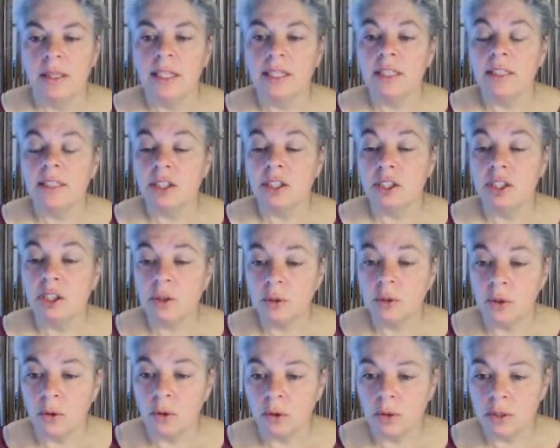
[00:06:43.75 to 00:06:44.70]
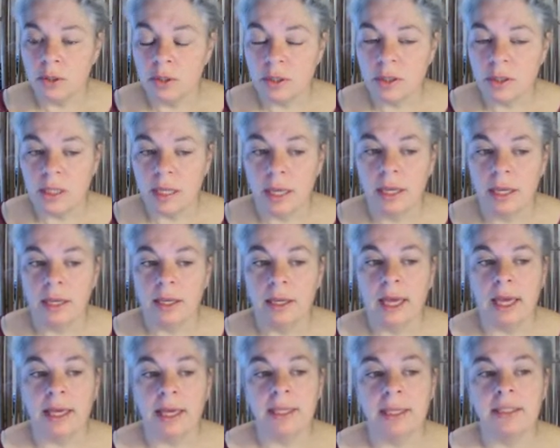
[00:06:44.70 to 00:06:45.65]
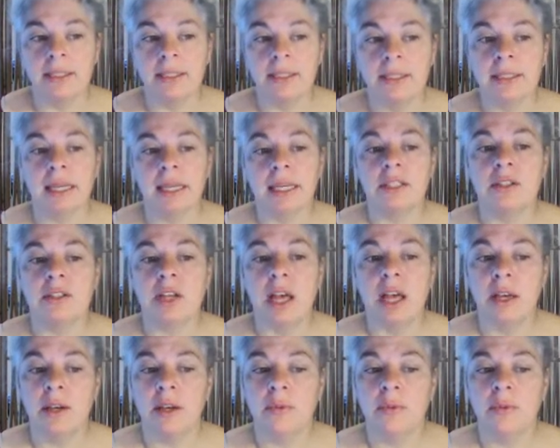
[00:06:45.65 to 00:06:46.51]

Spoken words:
This is a new course, and it